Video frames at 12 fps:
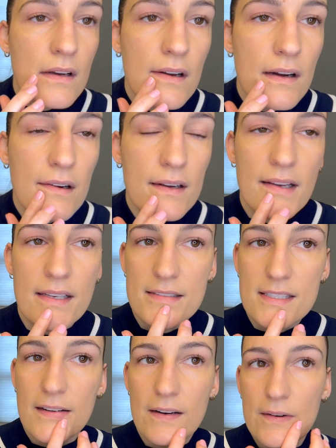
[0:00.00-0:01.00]
Okay,
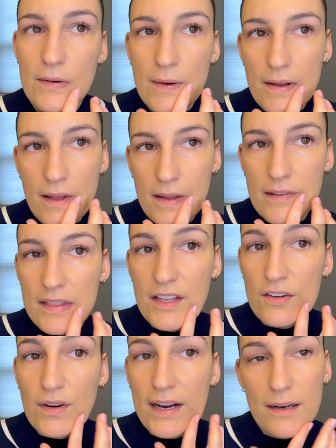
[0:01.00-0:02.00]
so they're
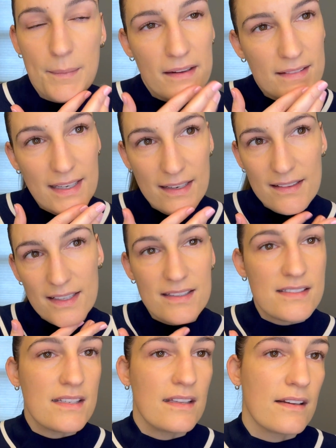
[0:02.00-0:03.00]
right about needing the
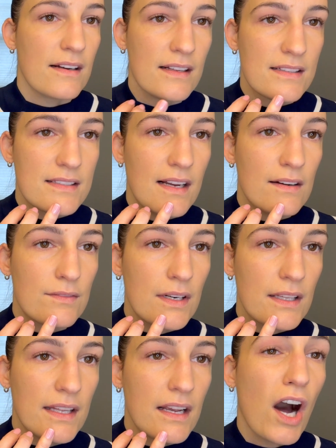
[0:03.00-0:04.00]
concealer. It's not
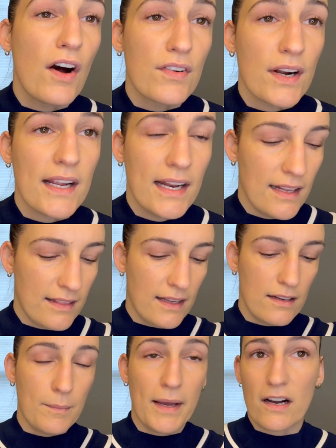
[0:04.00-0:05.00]
really covering anything no
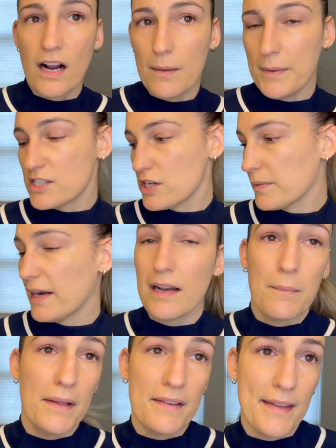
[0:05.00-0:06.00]
matter how much I'm kind of
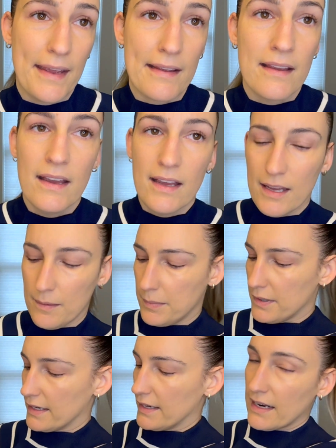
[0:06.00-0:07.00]
building and
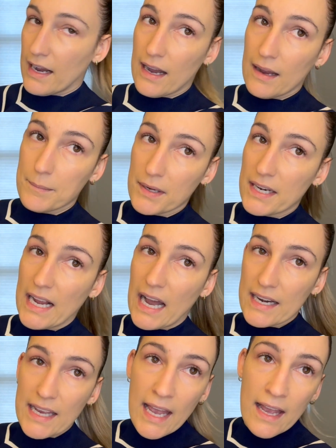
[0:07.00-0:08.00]
putting on
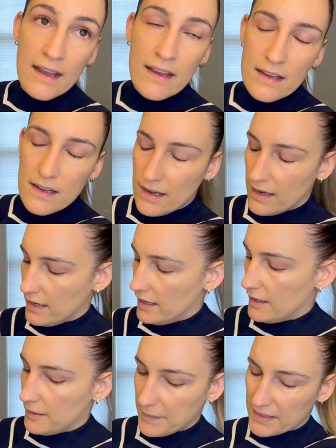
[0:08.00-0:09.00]
it.
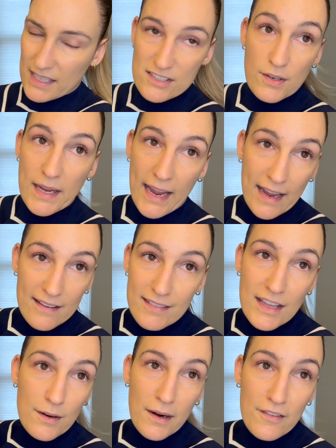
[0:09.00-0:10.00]
That's okay, they
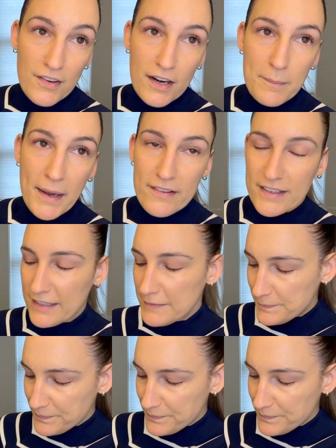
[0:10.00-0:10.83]
were upfront about it.